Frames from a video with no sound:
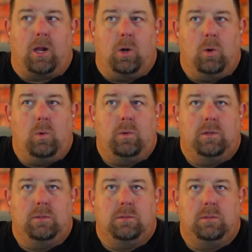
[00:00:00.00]
who's
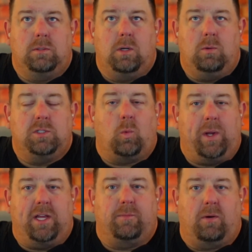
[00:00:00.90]
the
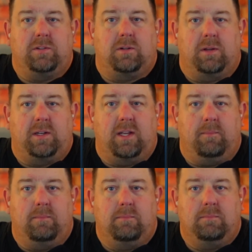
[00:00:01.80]
weakest person on the team?
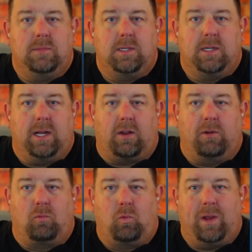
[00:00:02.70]
Are they
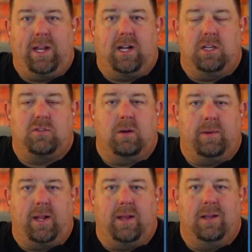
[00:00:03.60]
really
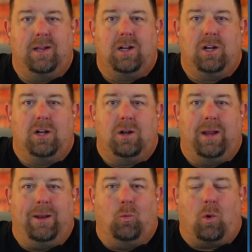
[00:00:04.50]
contributing?
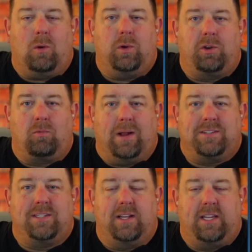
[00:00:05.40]
And what would the
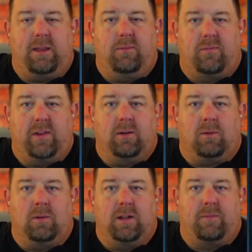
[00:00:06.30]
rest of the team
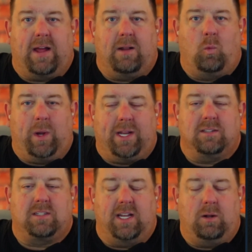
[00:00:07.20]
feel if that
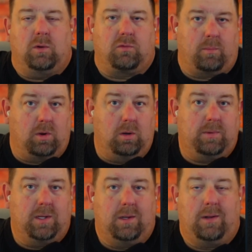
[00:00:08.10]
weakest link was
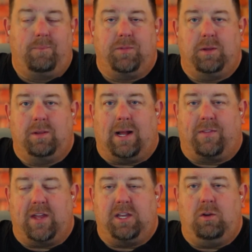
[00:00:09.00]
removed? I
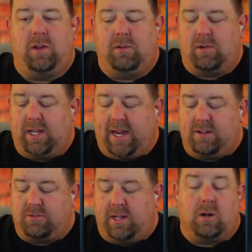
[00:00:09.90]
think you can really
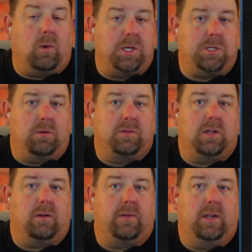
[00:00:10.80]
answer that question
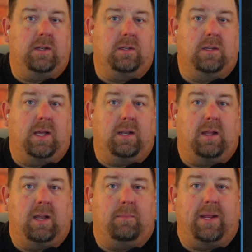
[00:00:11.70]
yourself
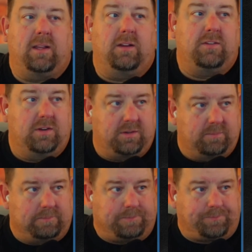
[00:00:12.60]
and make the decision.